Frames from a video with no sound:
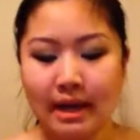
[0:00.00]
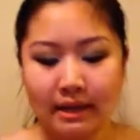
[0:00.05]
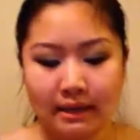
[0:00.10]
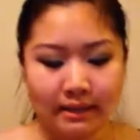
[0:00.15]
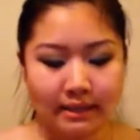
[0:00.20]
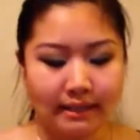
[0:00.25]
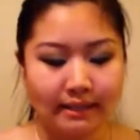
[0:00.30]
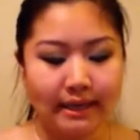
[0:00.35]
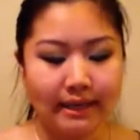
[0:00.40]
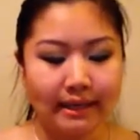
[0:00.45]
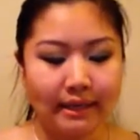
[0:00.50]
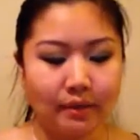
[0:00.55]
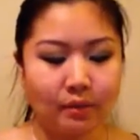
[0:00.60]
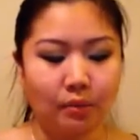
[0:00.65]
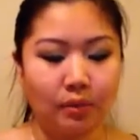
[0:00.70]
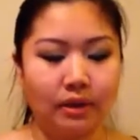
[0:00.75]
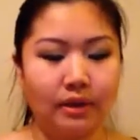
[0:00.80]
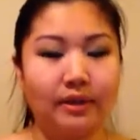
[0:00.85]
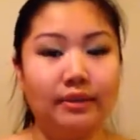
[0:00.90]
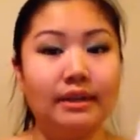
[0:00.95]
Second
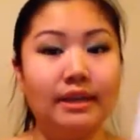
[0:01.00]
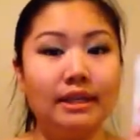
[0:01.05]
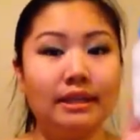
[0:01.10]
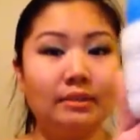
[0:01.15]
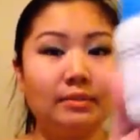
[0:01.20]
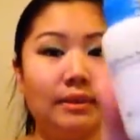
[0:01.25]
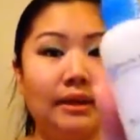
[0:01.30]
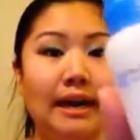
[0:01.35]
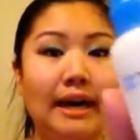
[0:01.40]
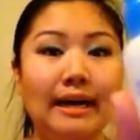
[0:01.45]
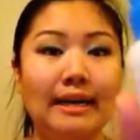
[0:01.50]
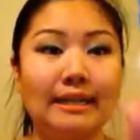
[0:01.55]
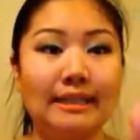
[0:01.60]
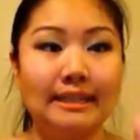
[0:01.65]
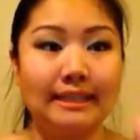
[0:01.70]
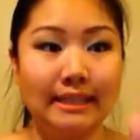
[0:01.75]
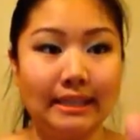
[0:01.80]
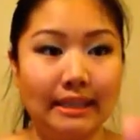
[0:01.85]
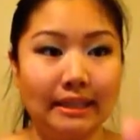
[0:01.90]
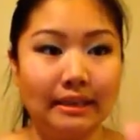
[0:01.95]
one, this one I
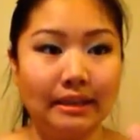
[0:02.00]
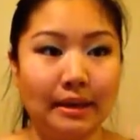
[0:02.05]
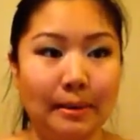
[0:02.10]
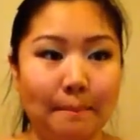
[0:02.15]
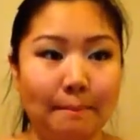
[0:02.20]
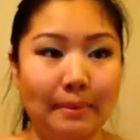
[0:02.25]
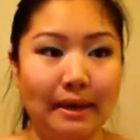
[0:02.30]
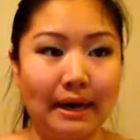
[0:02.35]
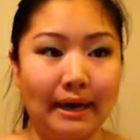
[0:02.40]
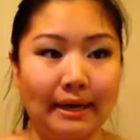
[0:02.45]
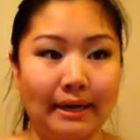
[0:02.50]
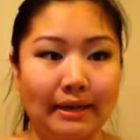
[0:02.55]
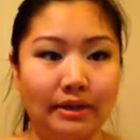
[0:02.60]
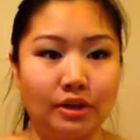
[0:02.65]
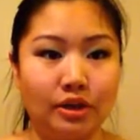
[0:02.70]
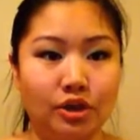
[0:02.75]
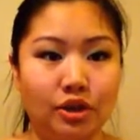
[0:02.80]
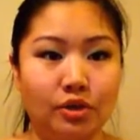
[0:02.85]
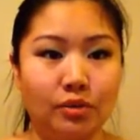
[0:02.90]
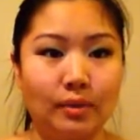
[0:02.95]
did buy in
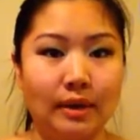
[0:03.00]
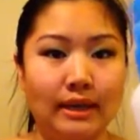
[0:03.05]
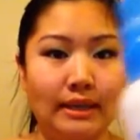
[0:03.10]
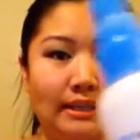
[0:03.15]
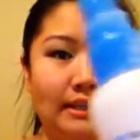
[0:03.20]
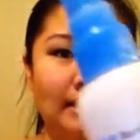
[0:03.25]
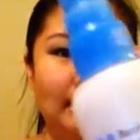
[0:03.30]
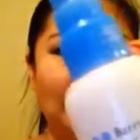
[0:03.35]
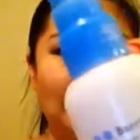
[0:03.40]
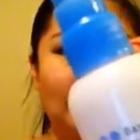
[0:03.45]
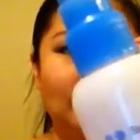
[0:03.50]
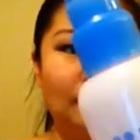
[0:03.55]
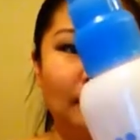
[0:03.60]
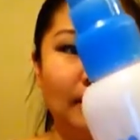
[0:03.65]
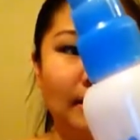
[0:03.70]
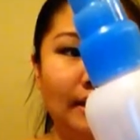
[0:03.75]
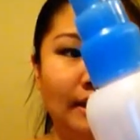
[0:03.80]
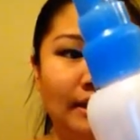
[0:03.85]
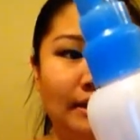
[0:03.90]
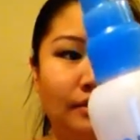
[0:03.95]
the US. This one
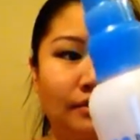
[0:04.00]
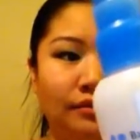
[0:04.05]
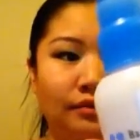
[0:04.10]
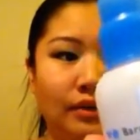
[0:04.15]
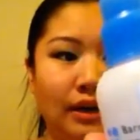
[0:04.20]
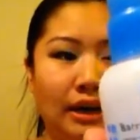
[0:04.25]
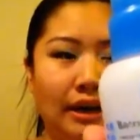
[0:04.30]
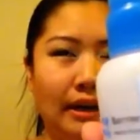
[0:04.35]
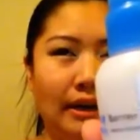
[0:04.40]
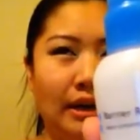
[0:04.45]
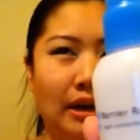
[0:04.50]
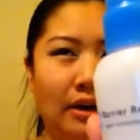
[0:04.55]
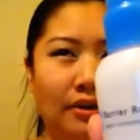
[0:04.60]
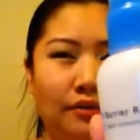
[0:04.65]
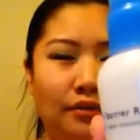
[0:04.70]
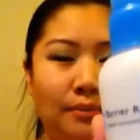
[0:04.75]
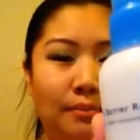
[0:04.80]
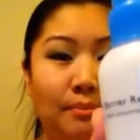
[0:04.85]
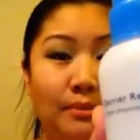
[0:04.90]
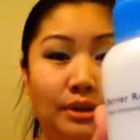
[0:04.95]
I got
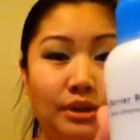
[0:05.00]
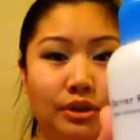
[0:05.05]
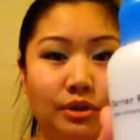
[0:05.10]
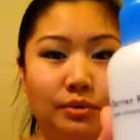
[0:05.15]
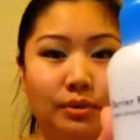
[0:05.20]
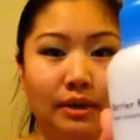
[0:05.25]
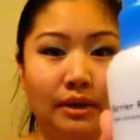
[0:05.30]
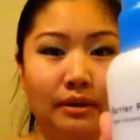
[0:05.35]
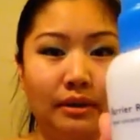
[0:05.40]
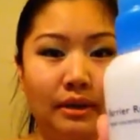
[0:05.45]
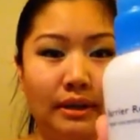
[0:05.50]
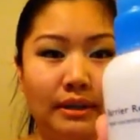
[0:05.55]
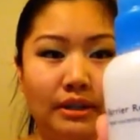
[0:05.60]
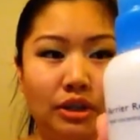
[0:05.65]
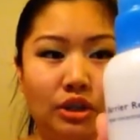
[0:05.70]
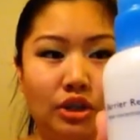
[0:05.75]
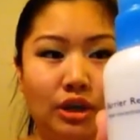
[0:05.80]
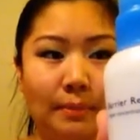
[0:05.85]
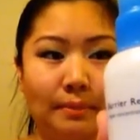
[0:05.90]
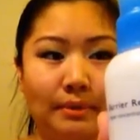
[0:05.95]
from Mitsuwa. It's a
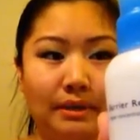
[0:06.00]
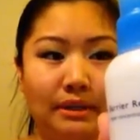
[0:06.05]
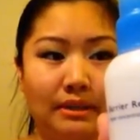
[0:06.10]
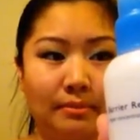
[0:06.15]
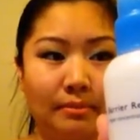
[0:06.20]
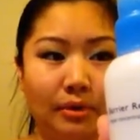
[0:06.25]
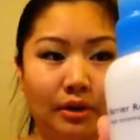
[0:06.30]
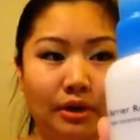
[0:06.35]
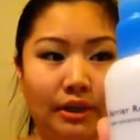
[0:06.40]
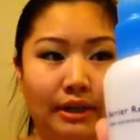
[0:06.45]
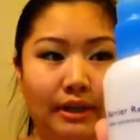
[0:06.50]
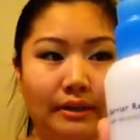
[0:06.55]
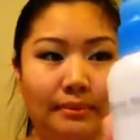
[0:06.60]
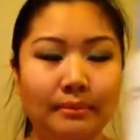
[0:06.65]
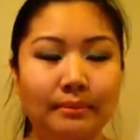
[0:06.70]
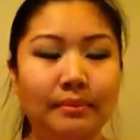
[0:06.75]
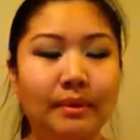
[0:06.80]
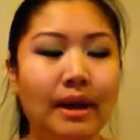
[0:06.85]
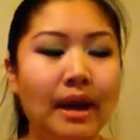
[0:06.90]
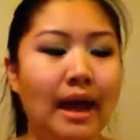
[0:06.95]
Japanese market,
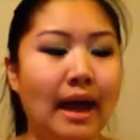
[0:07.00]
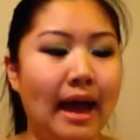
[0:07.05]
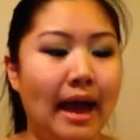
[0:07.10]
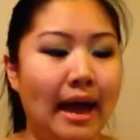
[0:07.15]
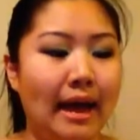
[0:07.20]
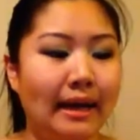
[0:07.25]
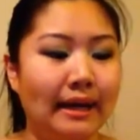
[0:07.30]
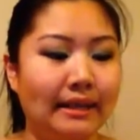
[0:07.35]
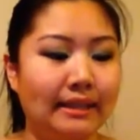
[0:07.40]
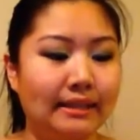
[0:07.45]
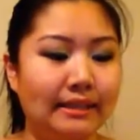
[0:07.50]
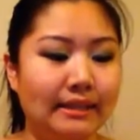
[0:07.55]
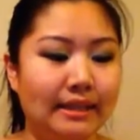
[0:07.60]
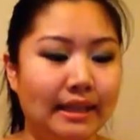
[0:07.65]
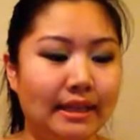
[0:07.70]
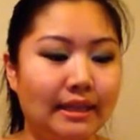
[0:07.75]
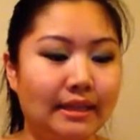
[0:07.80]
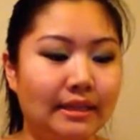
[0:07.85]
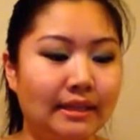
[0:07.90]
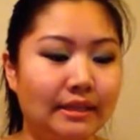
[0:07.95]
and
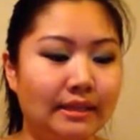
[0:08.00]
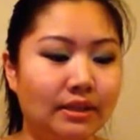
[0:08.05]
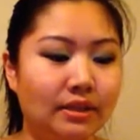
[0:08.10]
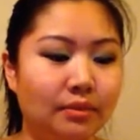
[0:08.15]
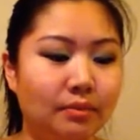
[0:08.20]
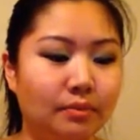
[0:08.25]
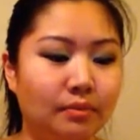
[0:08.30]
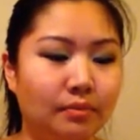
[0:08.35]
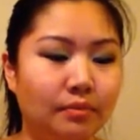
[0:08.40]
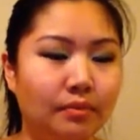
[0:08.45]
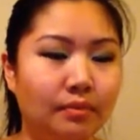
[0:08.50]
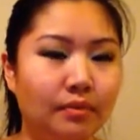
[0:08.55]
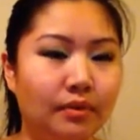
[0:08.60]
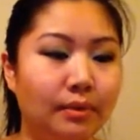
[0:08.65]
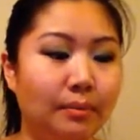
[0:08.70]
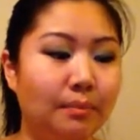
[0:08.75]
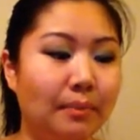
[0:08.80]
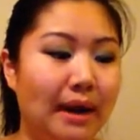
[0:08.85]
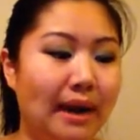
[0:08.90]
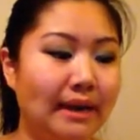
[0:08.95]
the
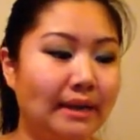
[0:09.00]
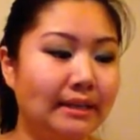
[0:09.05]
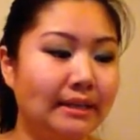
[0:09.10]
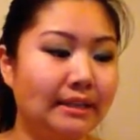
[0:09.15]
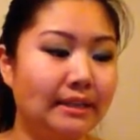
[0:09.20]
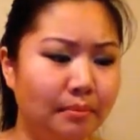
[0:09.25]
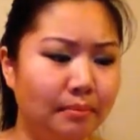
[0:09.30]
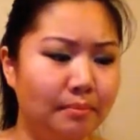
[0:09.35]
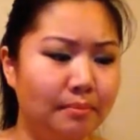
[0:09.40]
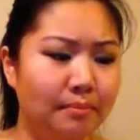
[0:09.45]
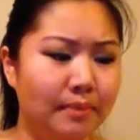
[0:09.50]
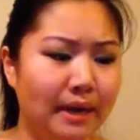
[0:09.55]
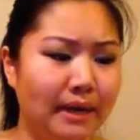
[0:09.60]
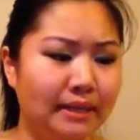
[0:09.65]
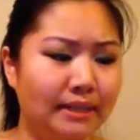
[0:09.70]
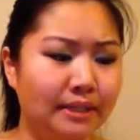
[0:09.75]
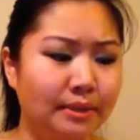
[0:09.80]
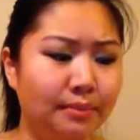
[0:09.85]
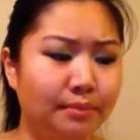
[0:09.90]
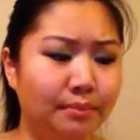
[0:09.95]
brand is
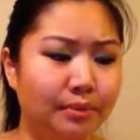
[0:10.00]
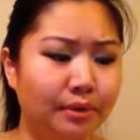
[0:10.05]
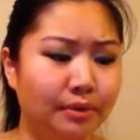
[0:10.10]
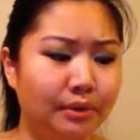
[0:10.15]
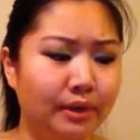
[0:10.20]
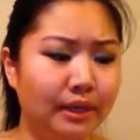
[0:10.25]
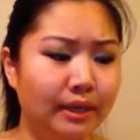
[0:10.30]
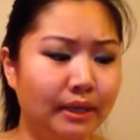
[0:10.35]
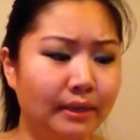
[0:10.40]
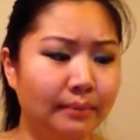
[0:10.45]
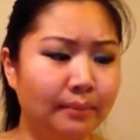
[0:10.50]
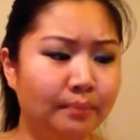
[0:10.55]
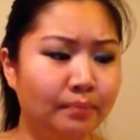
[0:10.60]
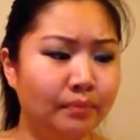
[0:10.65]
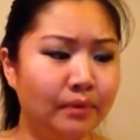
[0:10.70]
Bandem Beauty.